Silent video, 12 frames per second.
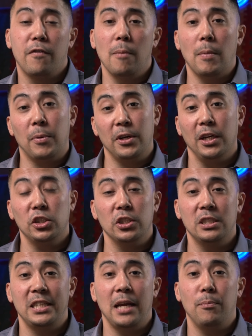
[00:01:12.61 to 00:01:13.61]
From a
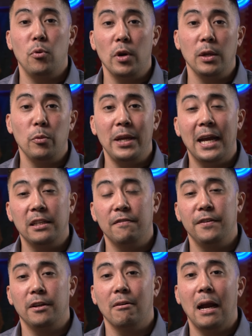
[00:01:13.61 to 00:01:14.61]
production standpoint, we had to
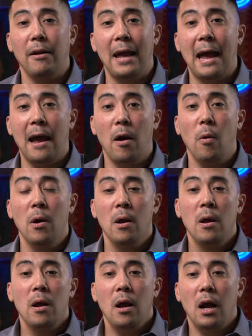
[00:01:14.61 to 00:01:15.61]
figure out how
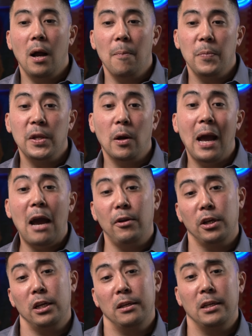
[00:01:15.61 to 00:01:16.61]

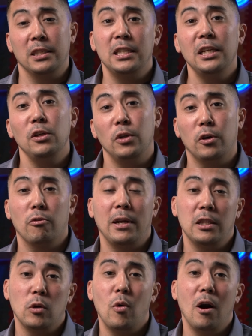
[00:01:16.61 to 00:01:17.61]
to continue to
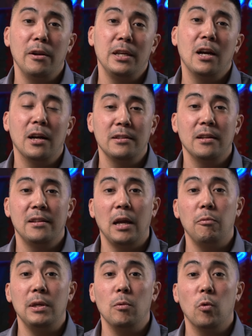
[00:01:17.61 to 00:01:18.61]
create the quality content
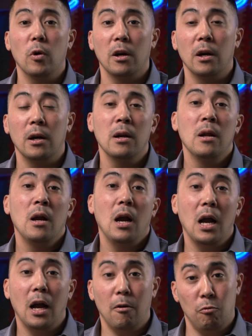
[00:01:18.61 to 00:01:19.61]
that we were
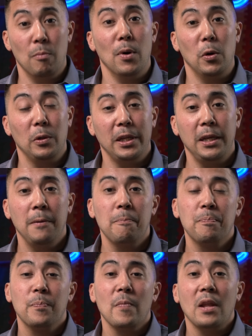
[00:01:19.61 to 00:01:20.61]
remotely.
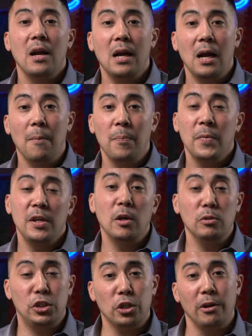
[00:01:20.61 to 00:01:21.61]

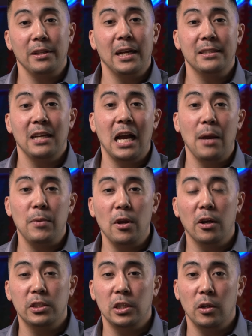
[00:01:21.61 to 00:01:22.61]
During that time, we
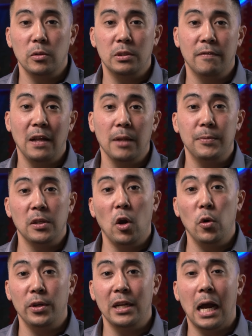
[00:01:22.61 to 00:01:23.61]
also developed an
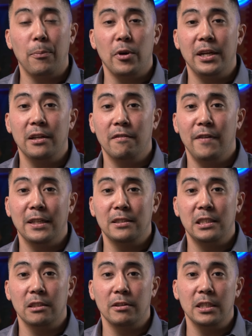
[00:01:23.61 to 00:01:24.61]
owned and operated event
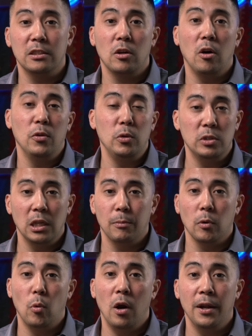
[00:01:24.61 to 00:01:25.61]
series called Who's
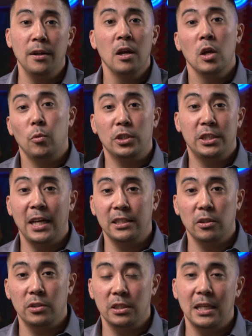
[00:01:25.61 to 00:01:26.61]
Number One, which
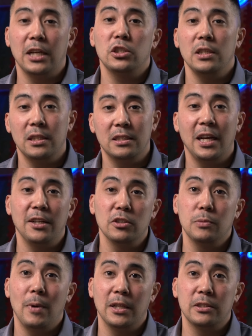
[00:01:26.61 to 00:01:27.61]
Tezos is actually the title
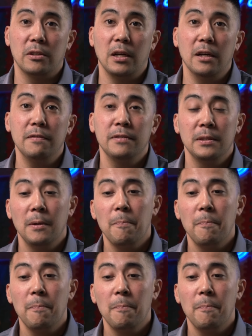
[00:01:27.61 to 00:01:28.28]
sponsor of.